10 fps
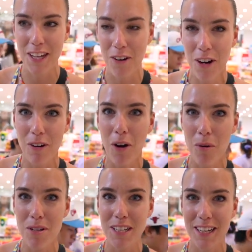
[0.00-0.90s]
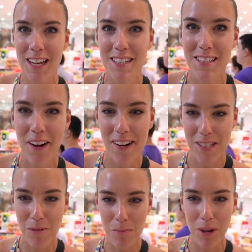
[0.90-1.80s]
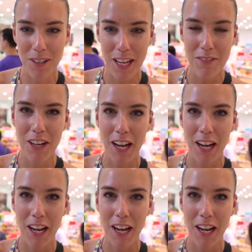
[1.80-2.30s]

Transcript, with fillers: So we were almost in hysterics. At one point, they even